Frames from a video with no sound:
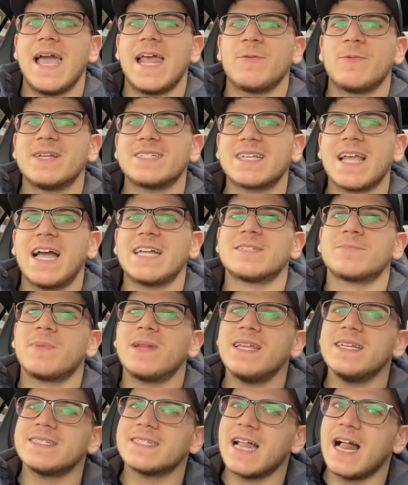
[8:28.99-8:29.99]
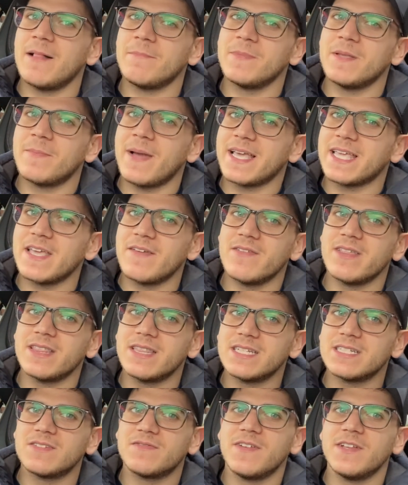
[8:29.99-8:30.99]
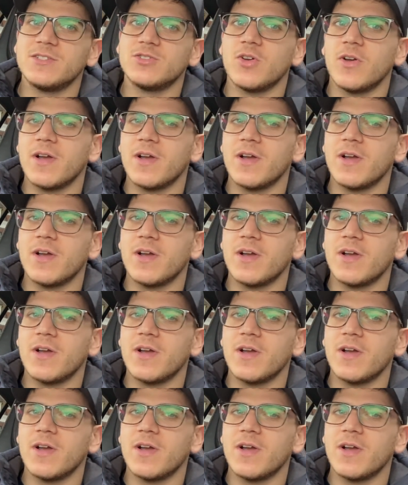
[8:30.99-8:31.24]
Anyways, guys, please help me by giving this video